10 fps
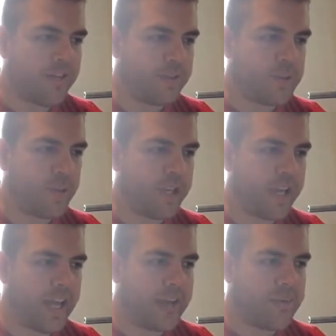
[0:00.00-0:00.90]
I'm
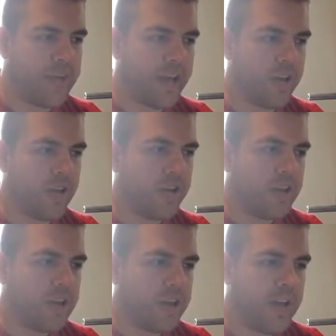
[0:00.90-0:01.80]
28, male,
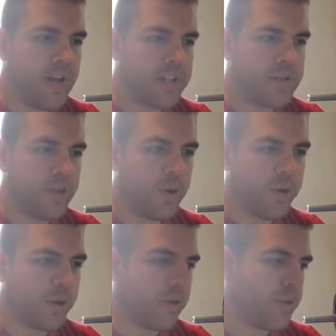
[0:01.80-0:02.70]

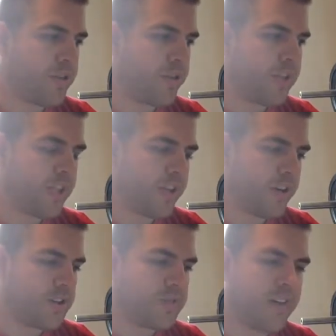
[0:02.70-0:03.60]
non-smoker, 30
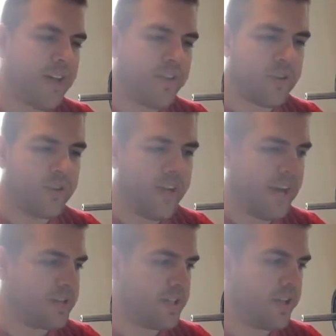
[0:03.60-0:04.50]
years,
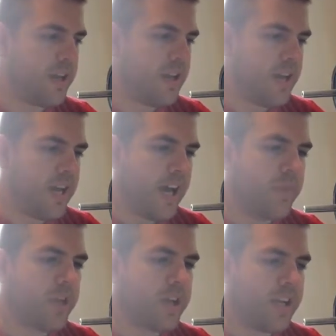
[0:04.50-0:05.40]
500,000.
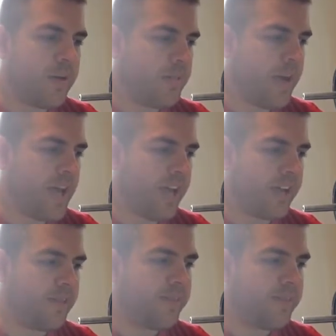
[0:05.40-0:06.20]
I'm looking at paying,